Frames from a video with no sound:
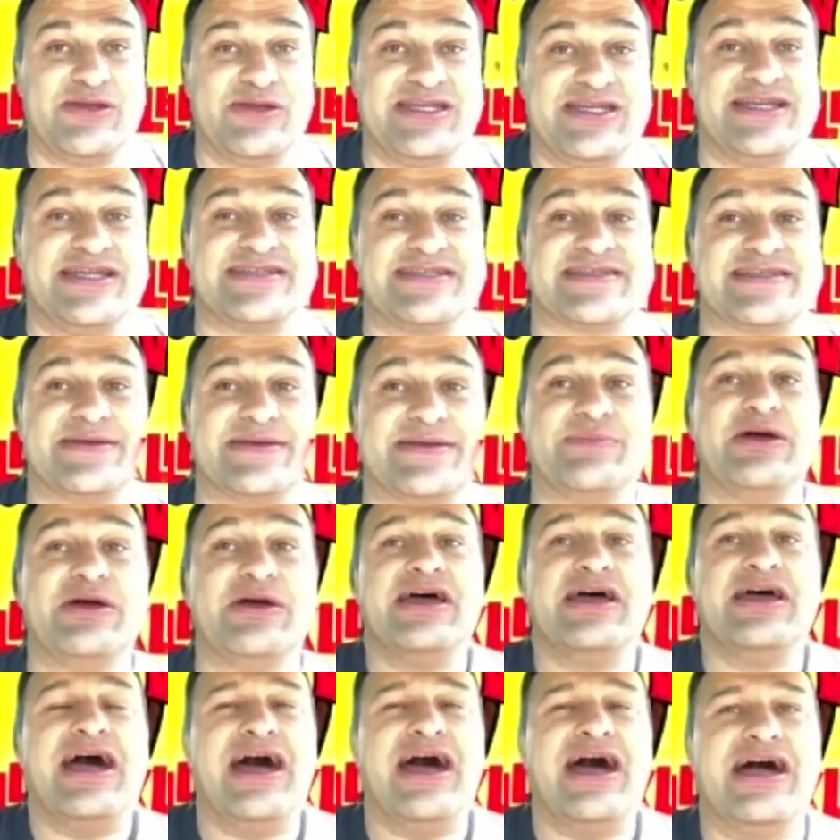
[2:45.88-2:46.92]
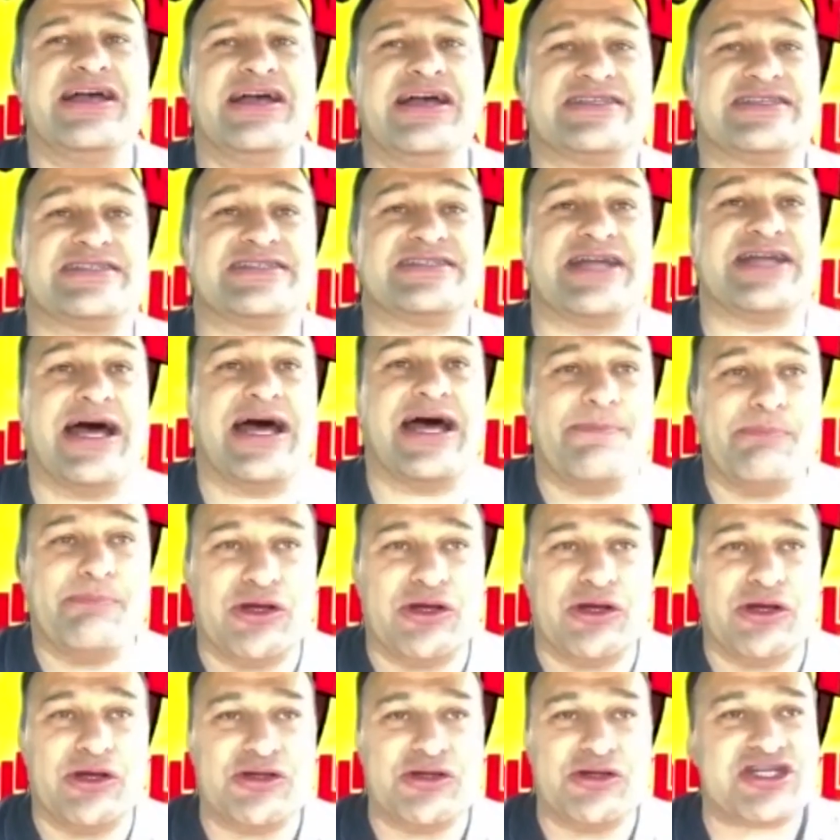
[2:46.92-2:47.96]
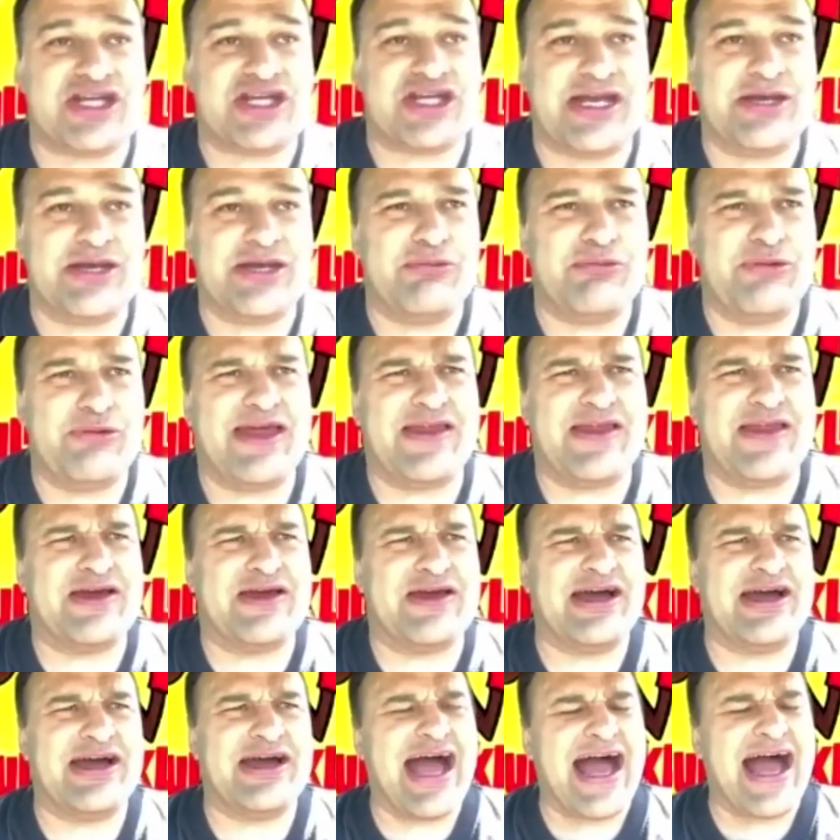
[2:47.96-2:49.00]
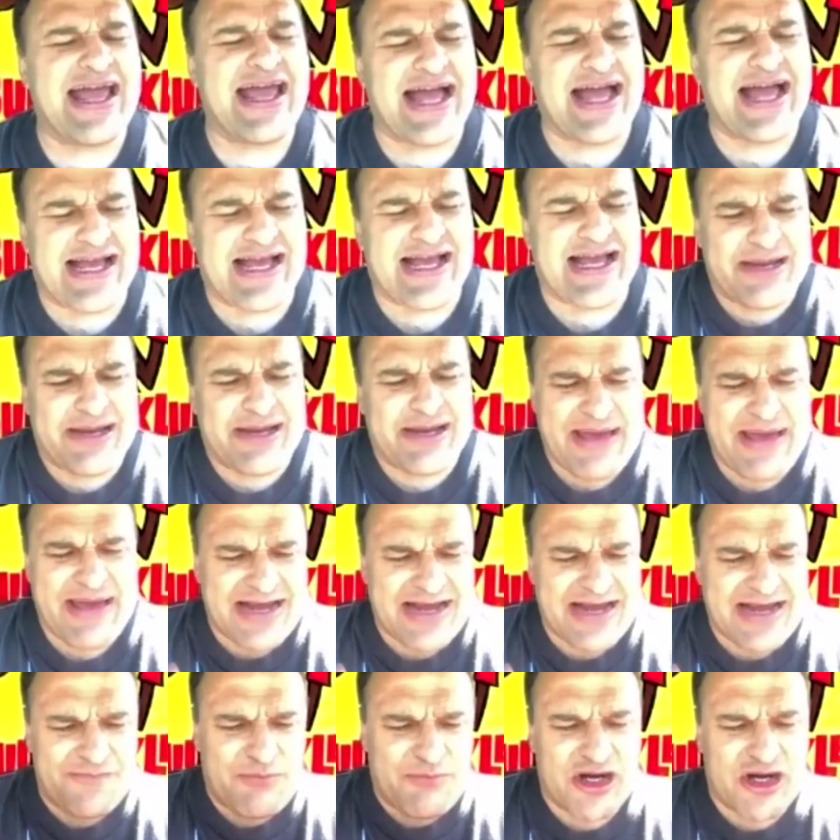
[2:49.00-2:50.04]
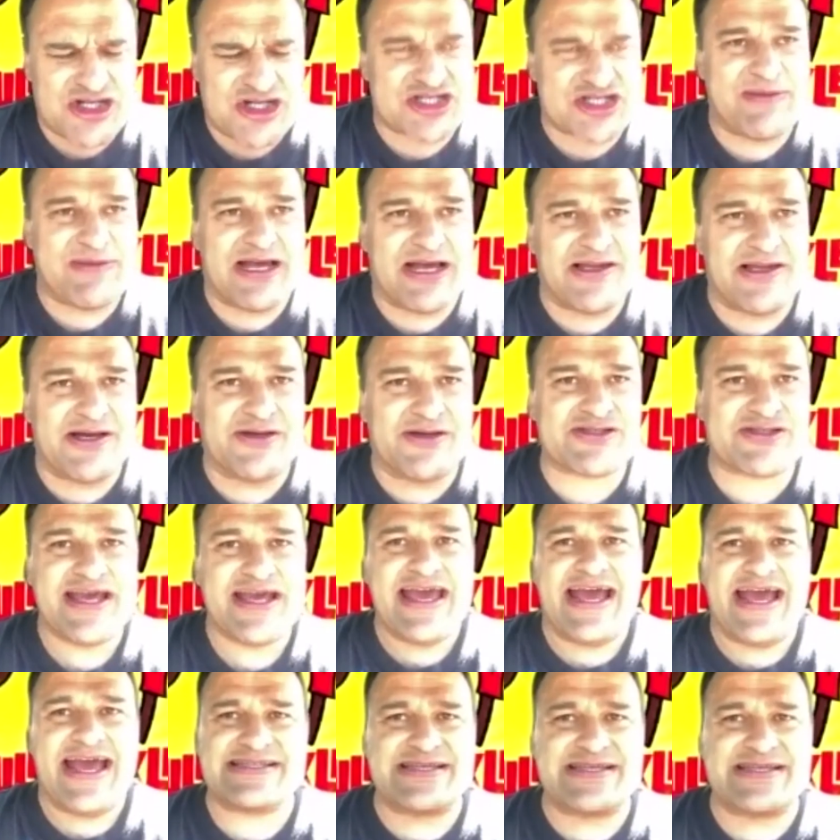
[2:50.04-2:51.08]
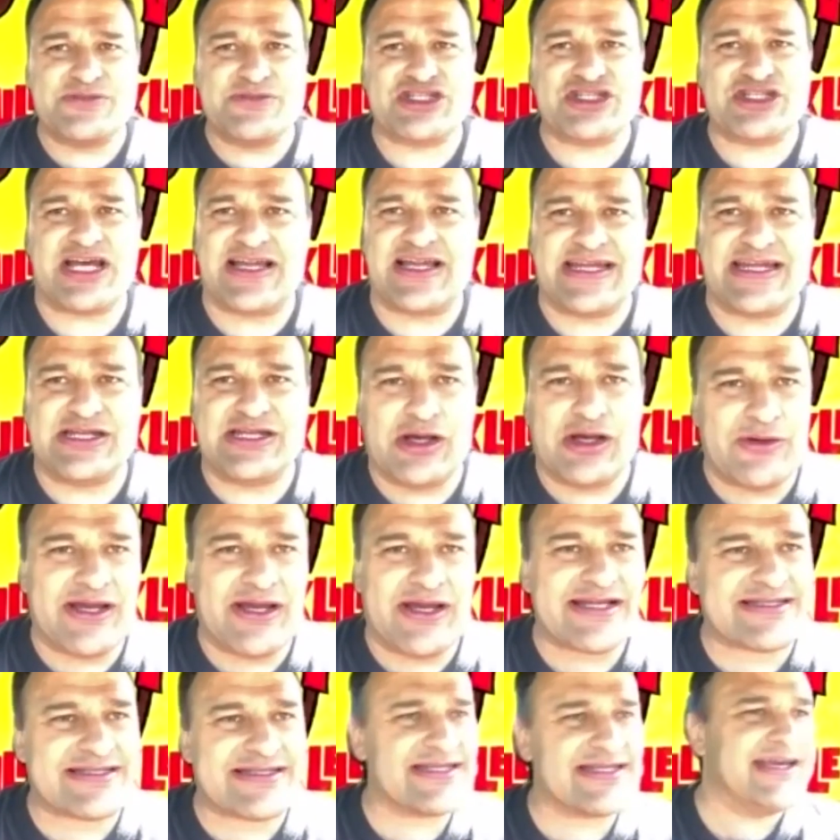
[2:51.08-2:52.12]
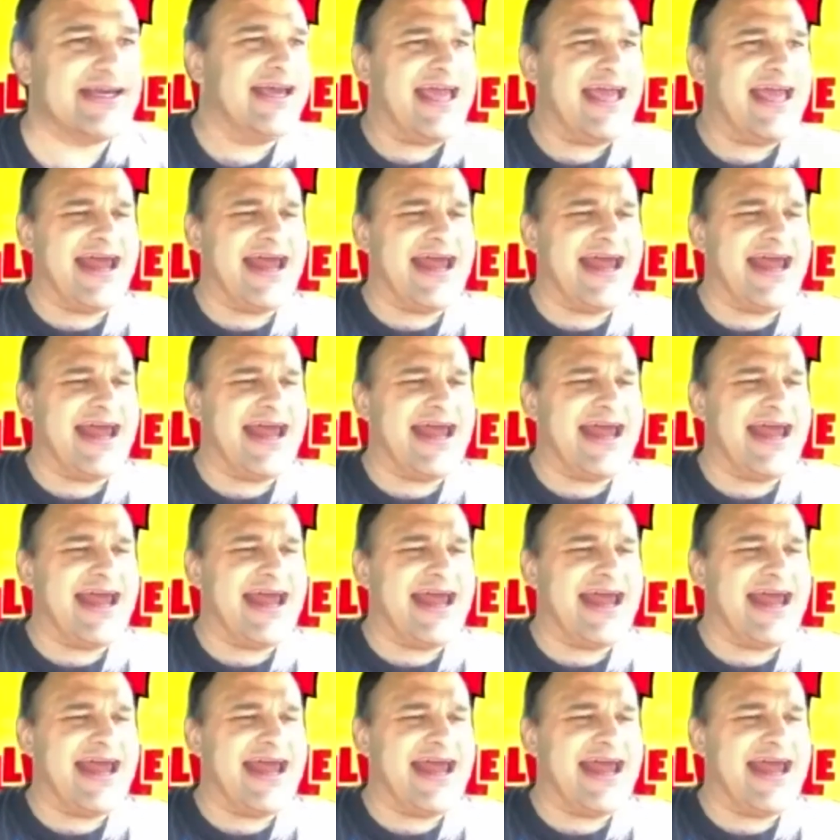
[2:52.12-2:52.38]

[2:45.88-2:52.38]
We did some stop motion with I got a pack of marshmallows and some jelly donuts,